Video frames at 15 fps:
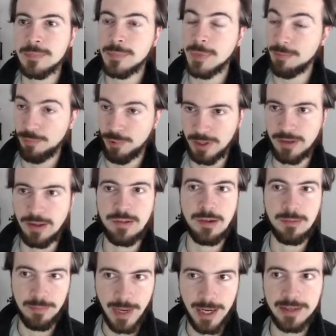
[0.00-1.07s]
In practice,
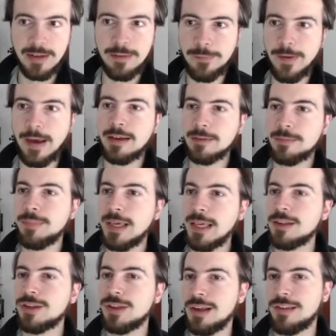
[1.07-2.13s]
it might in fact be
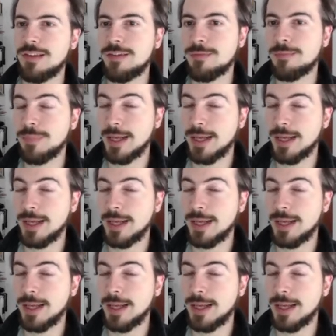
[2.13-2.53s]
just